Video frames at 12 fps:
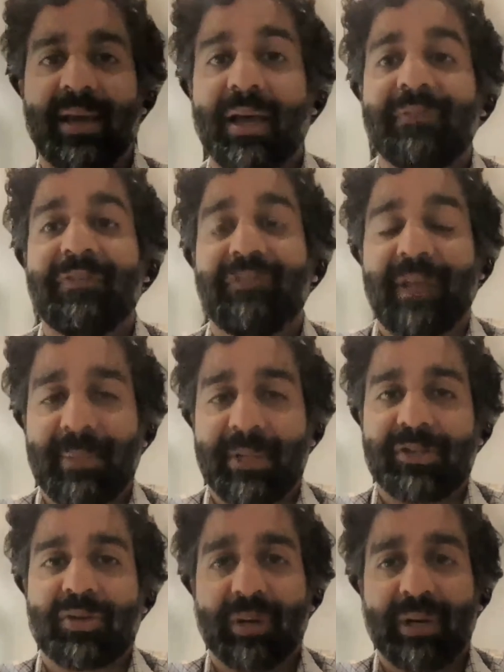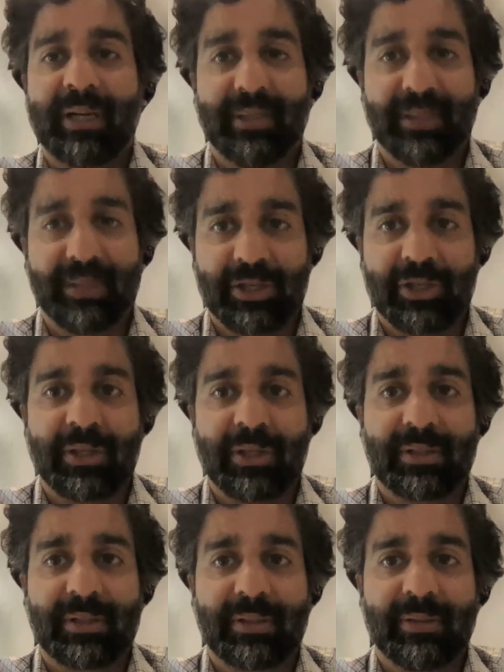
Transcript: inflammatory conditions.